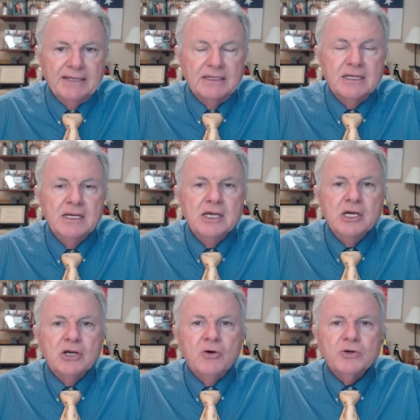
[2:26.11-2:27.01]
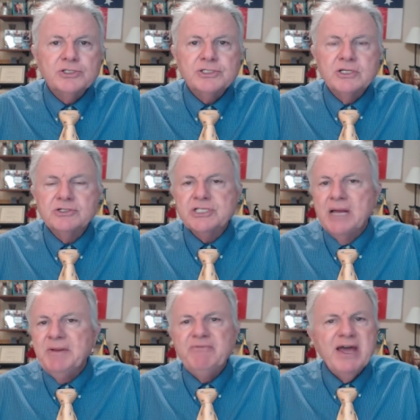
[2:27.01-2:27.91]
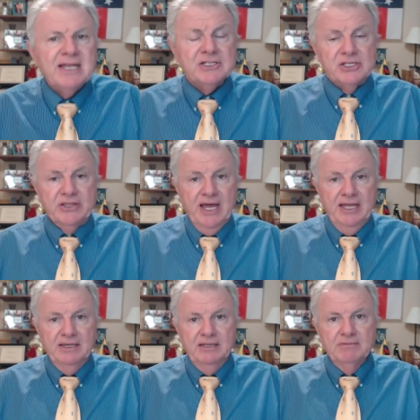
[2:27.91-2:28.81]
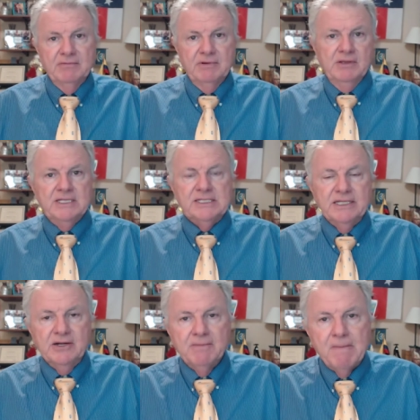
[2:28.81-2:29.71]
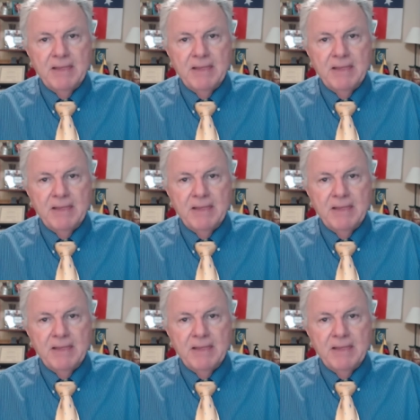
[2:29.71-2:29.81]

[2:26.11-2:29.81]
And of course, there's some advantage to that, isn't there?